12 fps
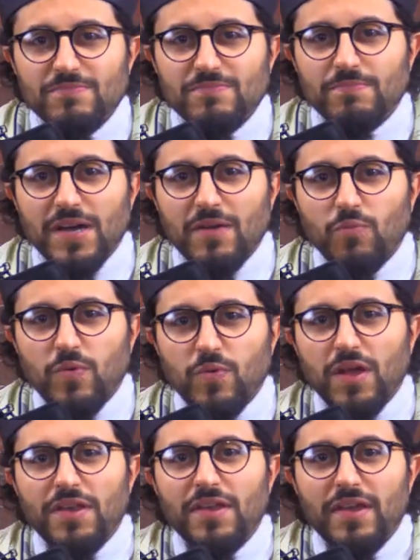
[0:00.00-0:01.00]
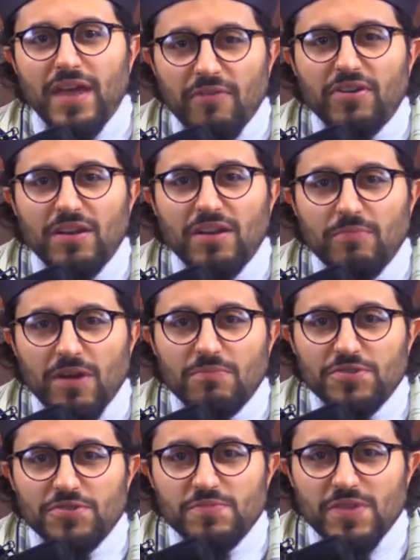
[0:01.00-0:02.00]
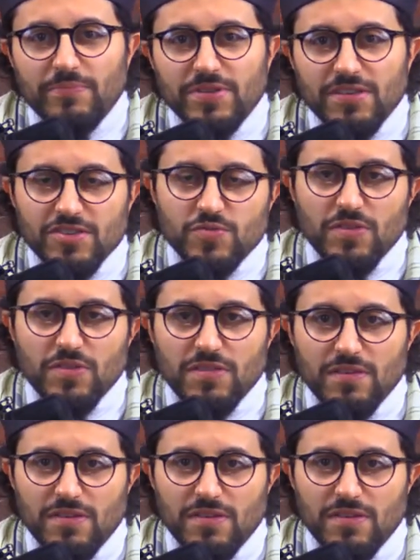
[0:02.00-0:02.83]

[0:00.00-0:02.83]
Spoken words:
by what African-American Muslims have been touched with.